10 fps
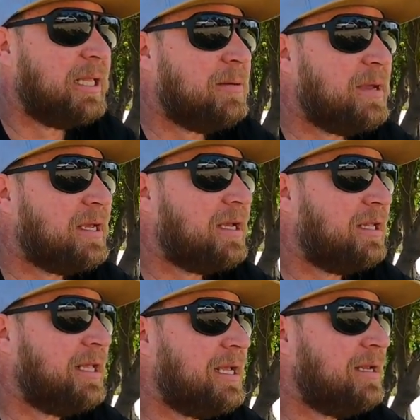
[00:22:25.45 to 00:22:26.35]
gleaming,
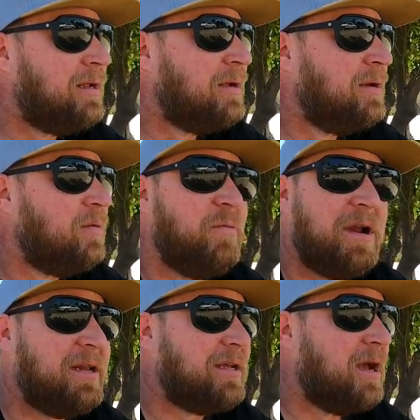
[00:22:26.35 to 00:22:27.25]
clean,
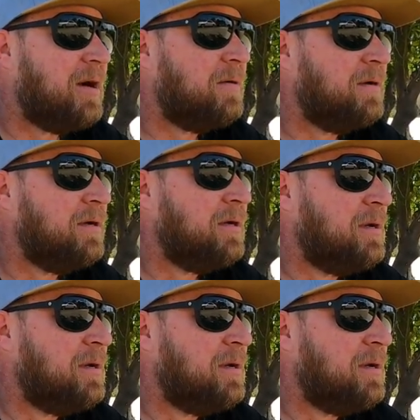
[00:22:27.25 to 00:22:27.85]
ready to go.